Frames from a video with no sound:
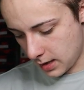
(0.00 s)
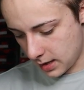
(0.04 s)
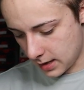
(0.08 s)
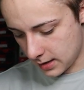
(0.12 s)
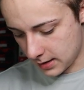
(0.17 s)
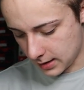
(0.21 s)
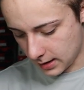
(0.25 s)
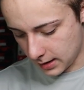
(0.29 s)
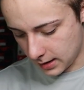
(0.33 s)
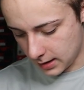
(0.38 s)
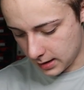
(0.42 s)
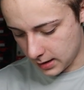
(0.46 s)

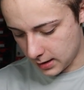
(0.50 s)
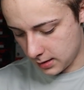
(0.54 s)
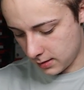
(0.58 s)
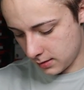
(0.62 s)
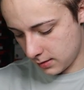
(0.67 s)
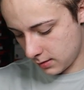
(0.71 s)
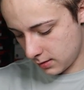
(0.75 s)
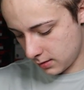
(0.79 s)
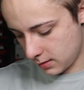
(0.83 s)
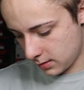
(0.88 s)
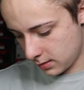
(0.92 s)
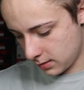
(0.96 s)
has like a
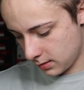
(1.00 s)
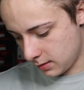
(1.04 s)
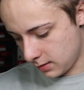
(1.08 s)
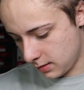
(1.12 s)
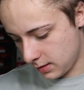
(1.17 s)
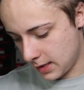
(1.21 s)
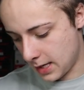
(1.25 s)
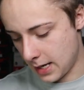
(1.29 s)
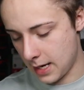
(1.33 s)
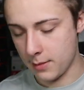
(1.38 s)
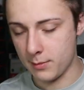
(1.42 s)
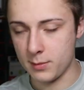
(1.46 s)

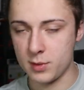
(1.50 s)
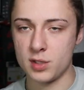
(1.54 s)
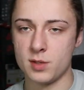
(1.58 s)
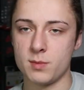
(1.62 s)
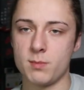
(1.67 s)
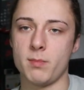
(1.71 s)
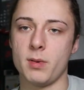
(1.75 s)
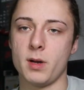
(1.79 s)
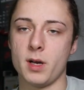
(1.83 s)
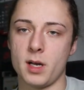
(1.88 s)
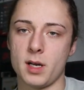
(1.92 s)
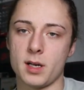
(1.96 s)

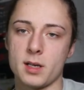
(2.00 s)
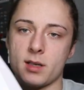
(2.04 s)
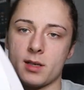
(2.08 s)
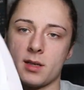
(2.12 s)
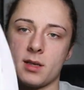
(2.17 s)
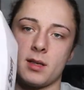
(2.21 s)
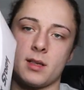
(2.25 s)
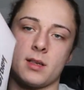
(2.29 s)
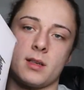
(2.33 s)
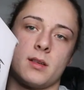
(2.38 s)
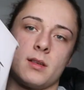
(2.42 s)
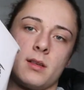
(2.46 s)
damaged
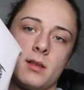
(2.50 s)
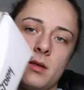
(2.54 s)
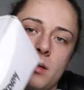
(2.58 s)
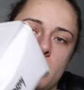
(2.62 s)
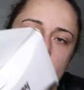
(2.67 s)
box.